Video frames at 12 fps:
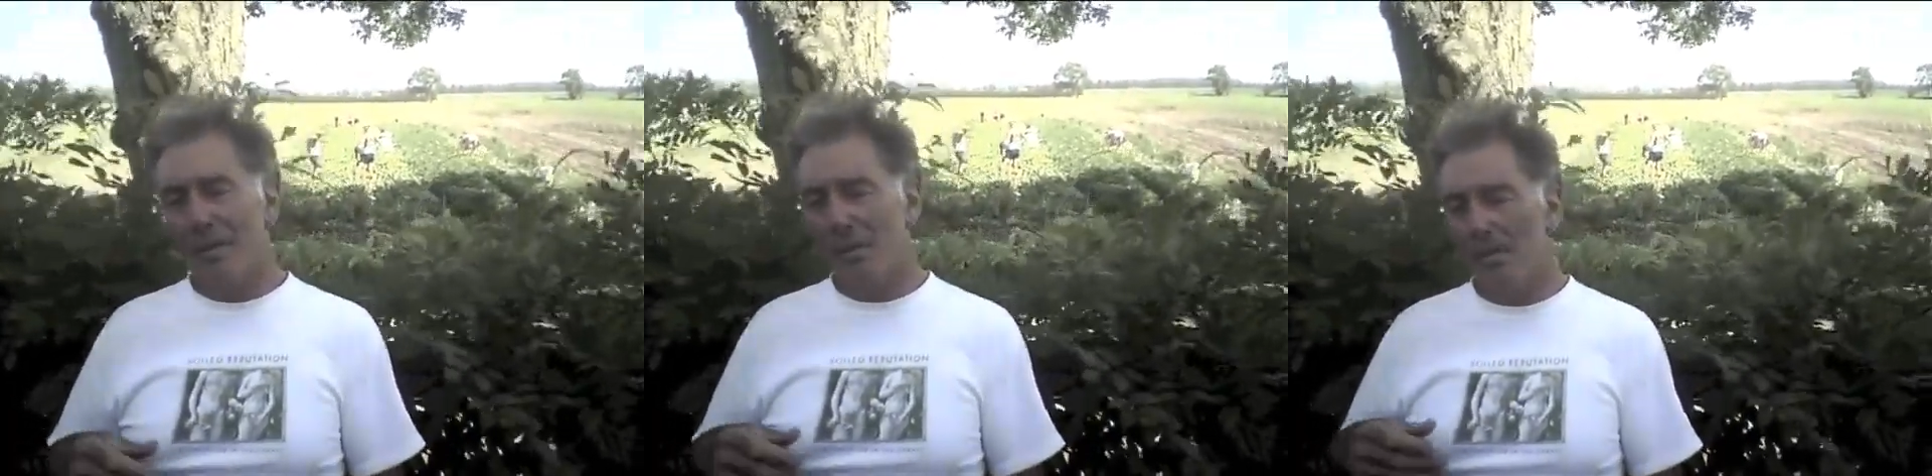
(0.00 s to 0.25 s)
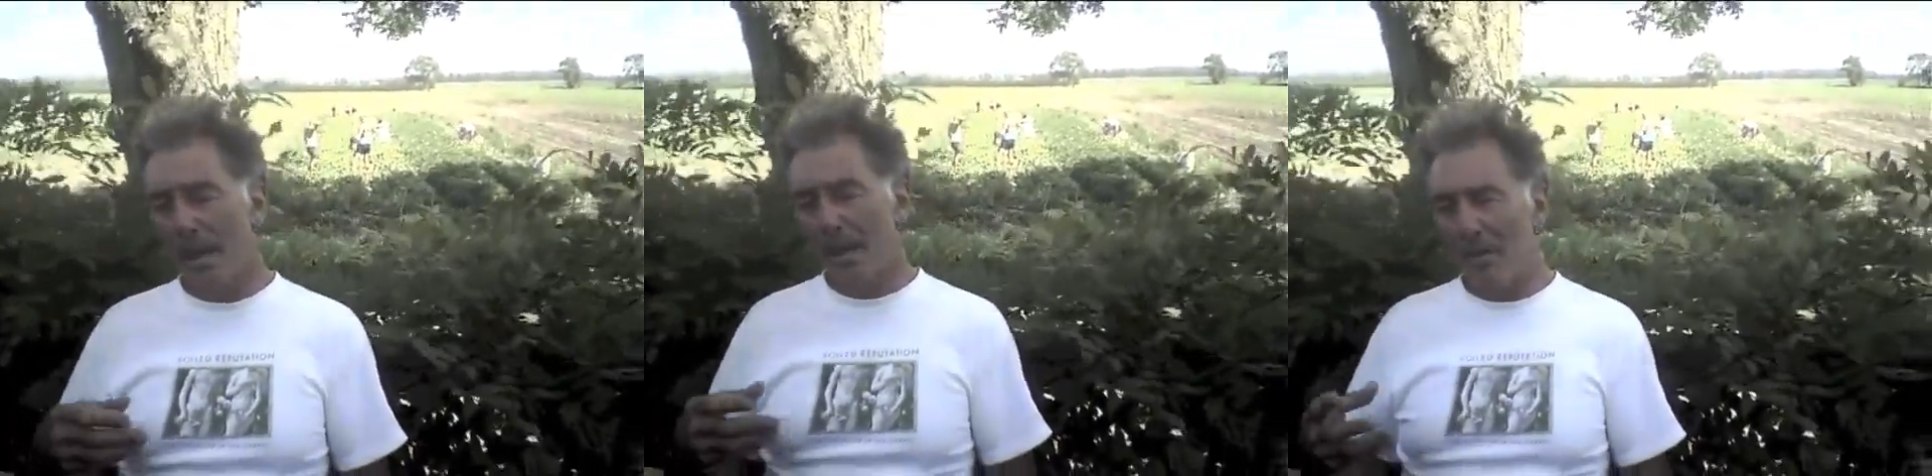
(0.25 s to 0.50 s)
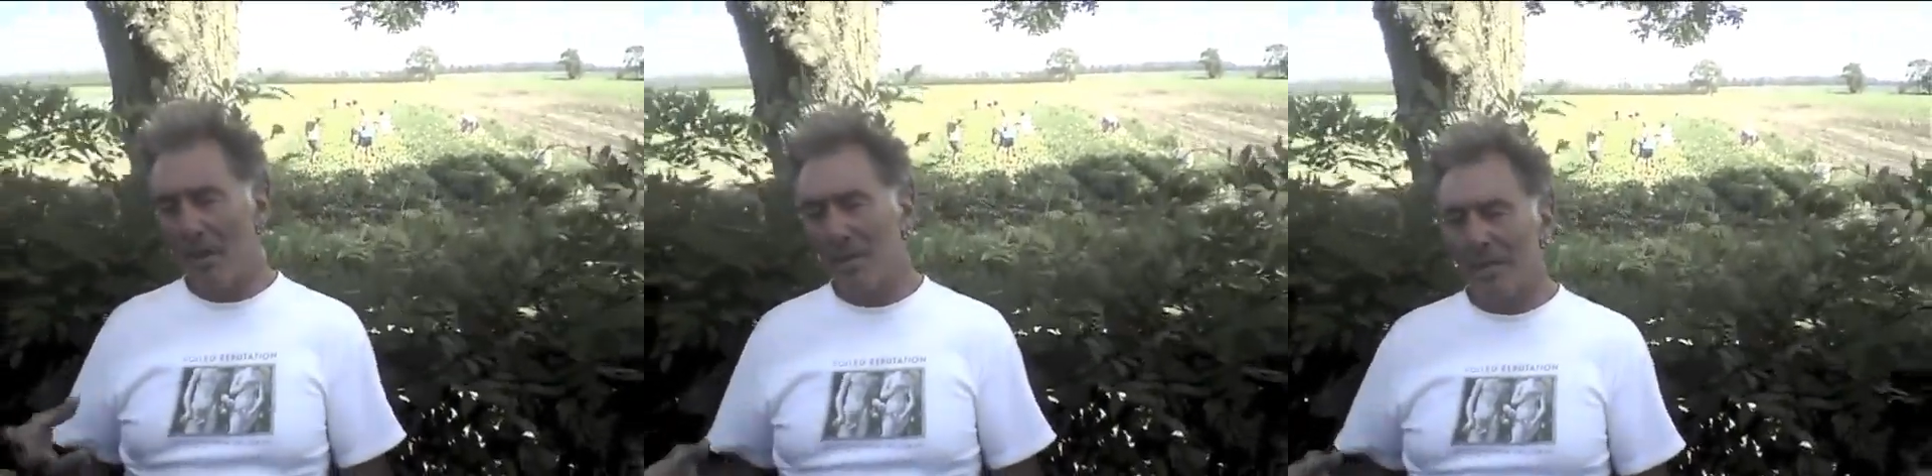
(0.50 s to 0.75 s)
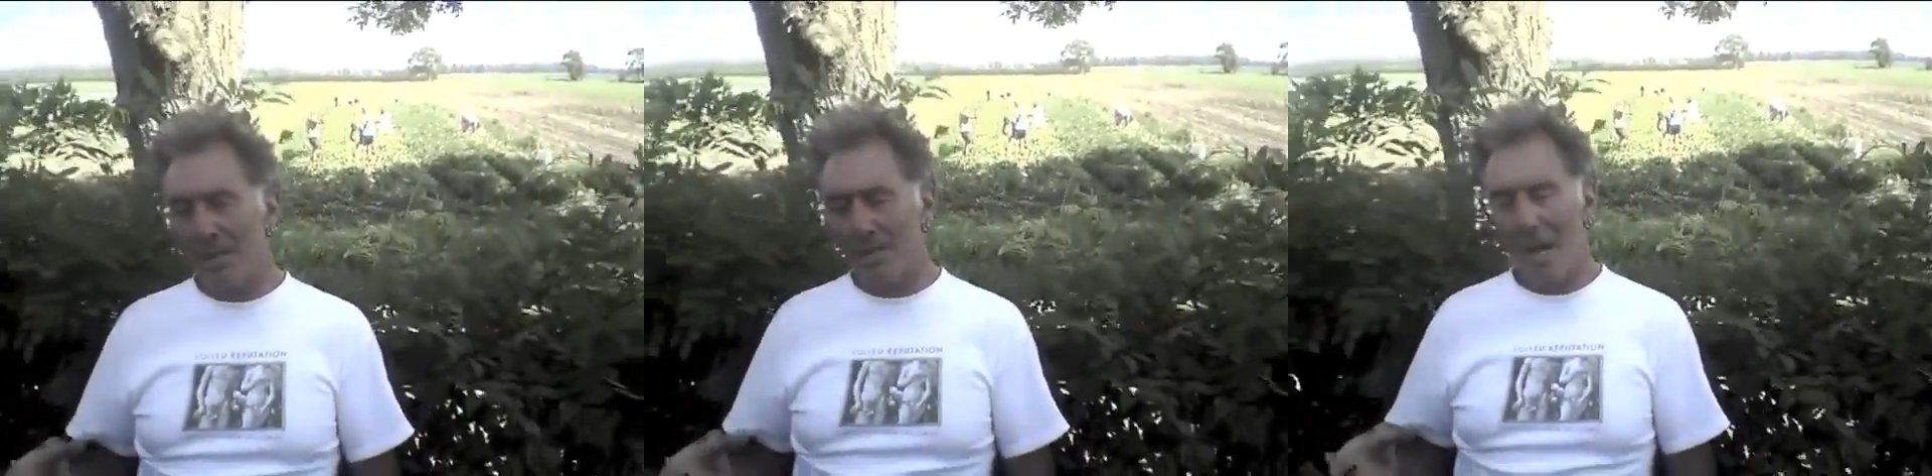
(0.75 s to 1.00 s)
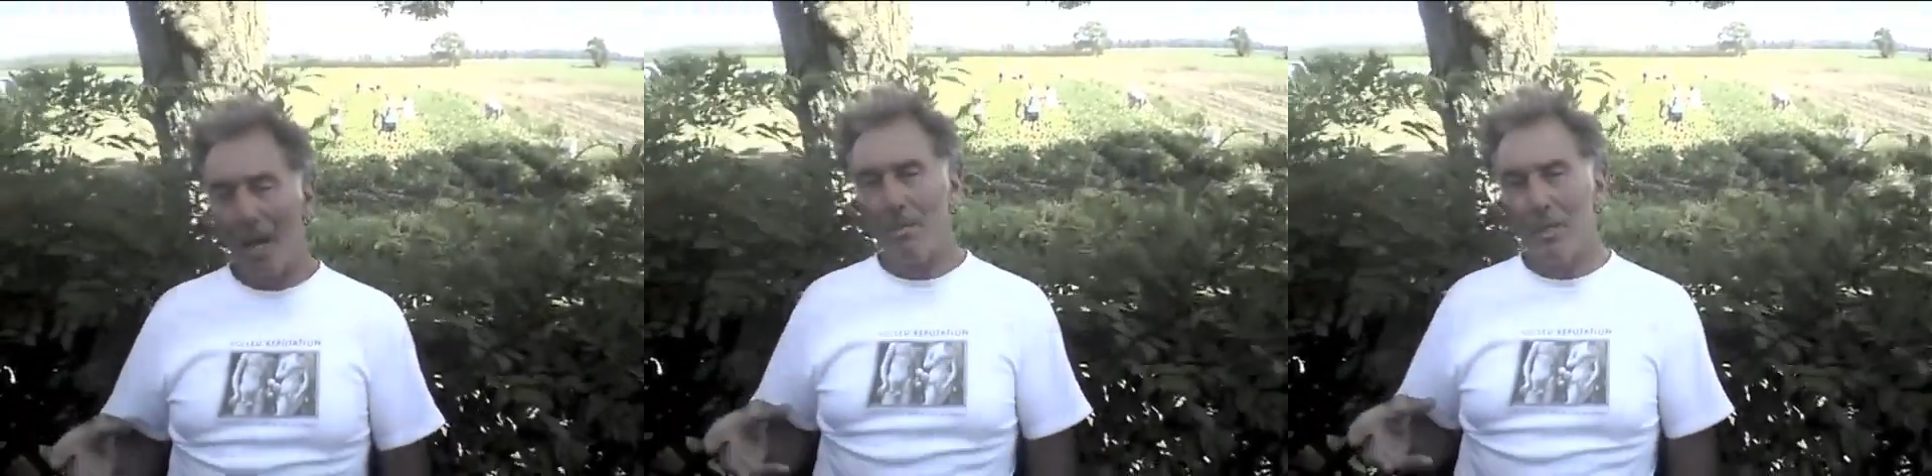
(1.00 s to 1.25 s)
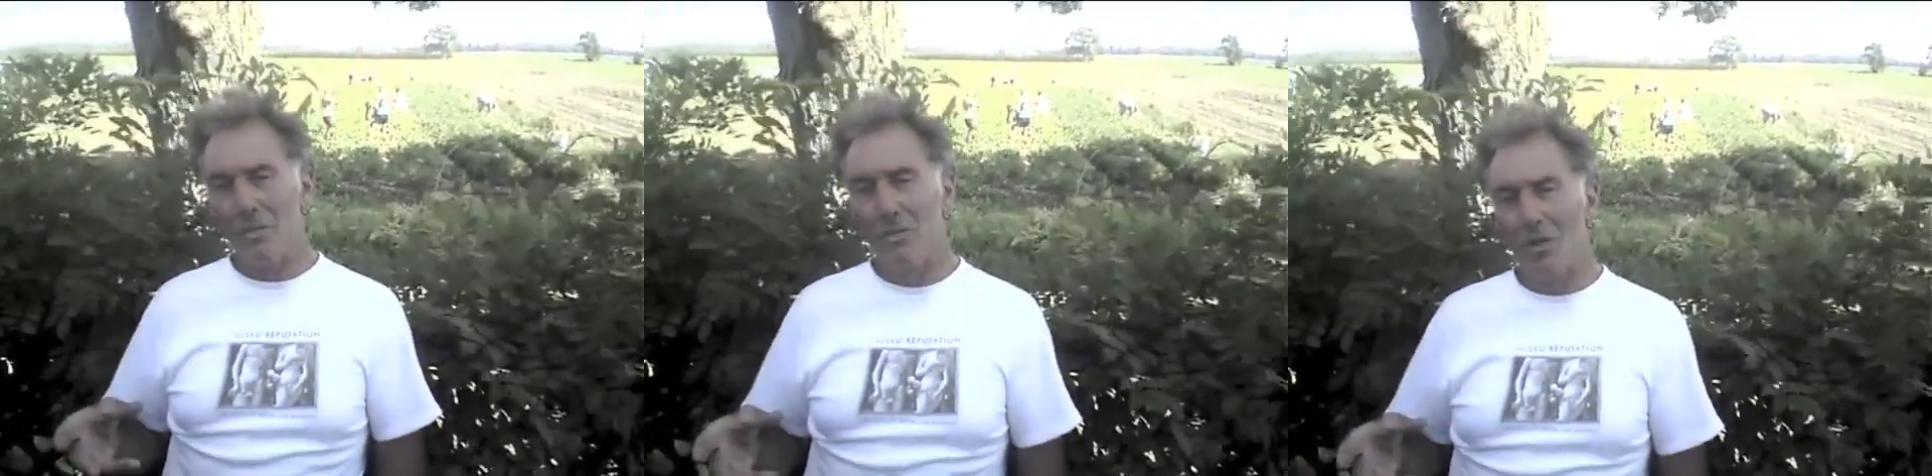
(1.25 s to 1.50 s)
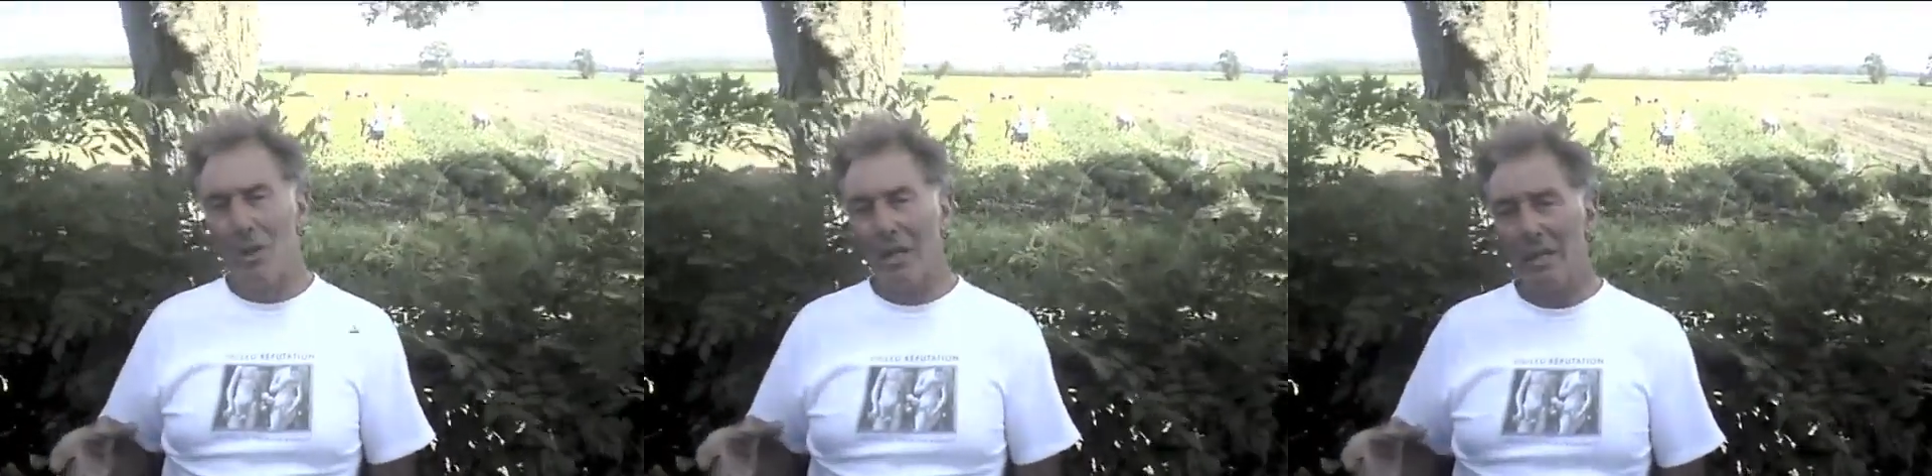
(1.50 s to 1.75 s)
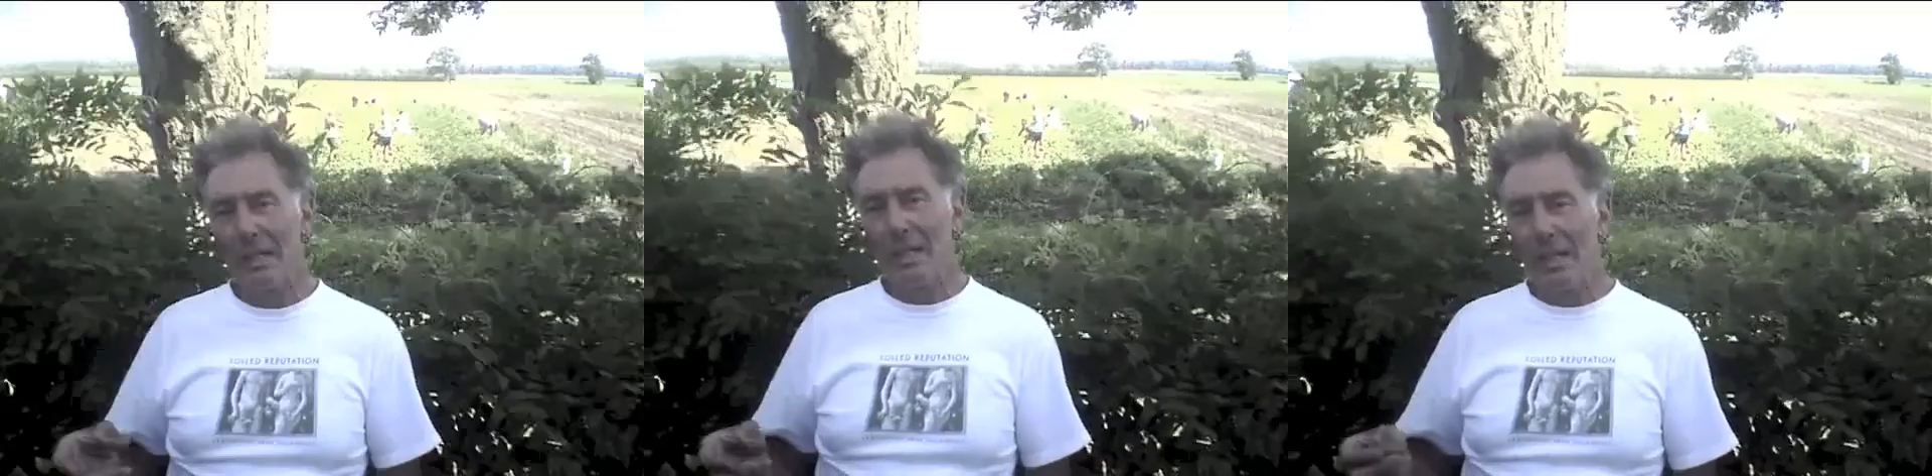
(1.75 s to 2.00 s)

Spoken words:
spend a great deal of time in the soil,